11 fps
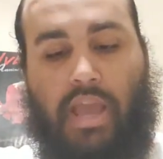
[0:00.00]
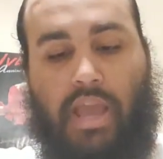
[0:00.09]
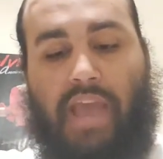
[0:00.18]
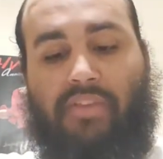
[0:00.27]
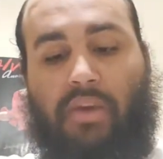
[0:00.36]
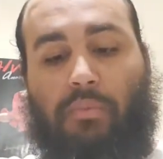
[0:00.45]

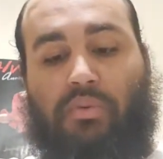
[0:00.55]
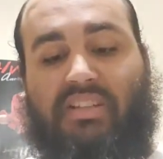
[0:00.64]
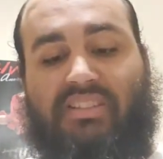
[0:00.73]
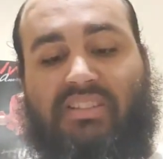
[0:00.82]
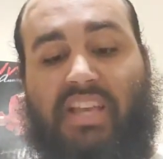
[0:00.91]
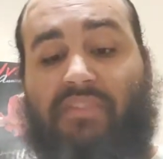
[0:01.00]
"And they will
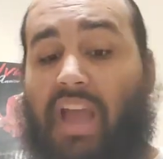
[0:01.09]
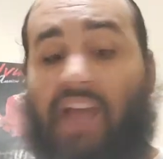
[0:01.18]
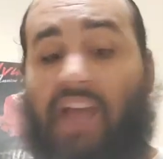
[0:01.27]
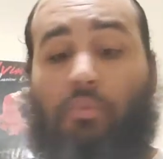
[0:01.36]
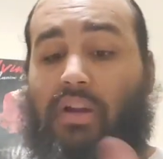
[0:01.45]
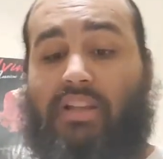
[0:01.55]
deceive
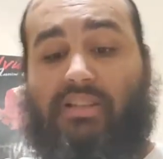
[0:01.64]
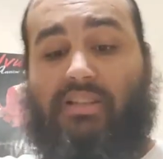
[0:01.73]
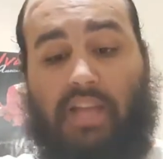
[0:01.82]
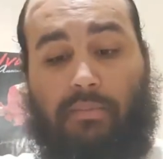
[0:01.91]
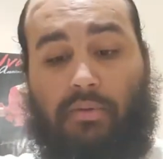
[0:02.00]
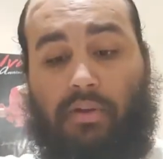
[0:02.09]
everyone his
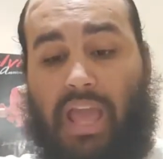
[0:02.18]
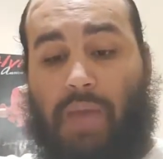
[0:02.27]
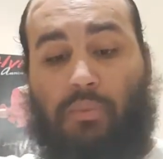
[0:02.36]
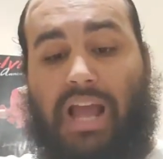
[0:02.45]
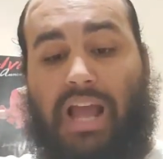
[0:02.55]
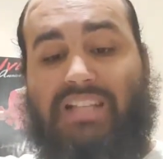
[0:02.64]
neighbor, and
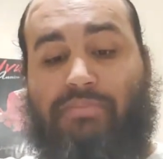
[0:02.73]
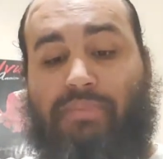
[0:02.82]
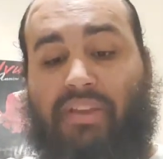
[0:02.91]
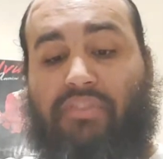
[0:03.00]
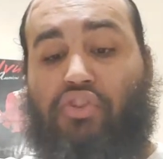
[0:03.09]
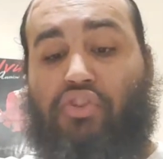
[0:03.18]
will not
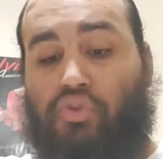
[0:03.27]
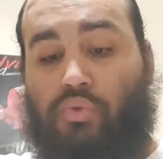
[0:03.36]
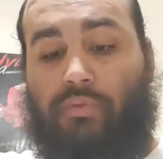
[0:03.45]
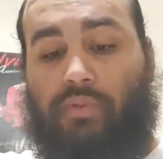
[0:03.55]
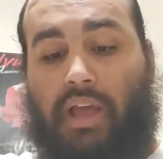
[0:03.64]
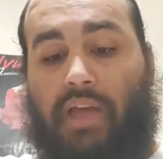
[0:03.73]
speak the truth.
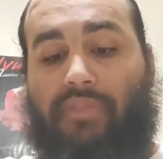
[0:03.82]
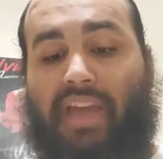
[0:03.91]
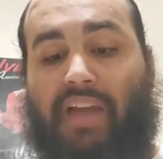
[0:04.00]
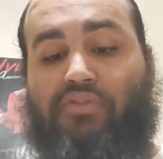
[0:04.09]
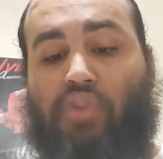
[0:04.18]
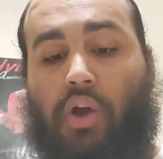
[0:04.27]
They
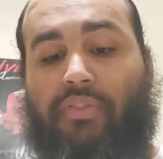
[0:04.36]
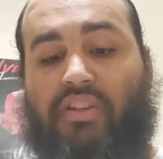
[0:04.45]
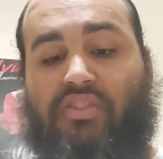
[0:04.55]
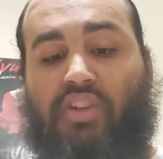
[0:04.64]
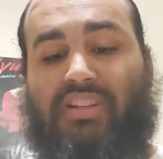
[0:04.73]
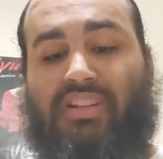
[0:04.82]
have taught their
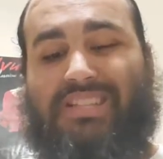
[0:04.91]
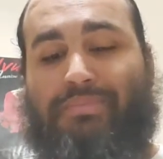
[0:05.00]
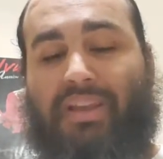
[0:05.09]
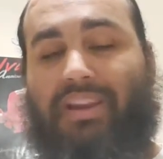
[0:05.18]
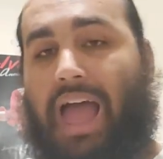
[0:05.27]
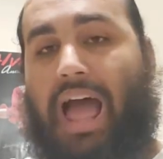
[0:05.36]
tongue to
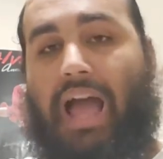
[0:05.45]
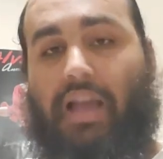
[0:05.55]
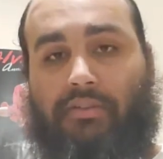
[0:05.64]
speak lies."